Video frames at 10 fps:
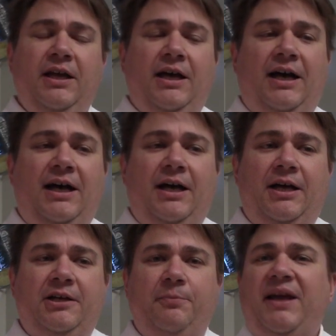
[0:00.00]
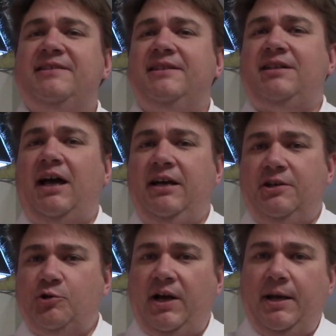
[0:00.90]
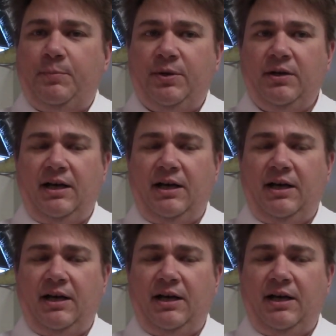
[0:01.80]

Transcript: uh, your basic tie-on drape,